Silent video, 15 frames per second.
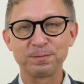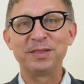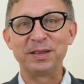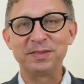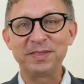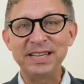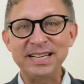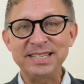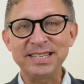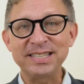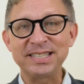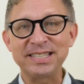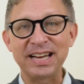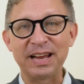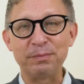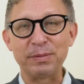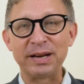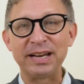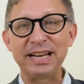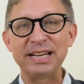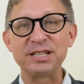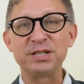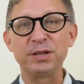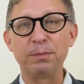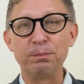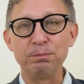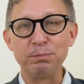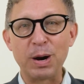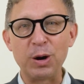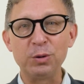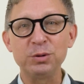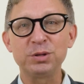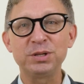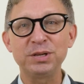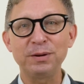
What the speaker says: The thesis statement is the most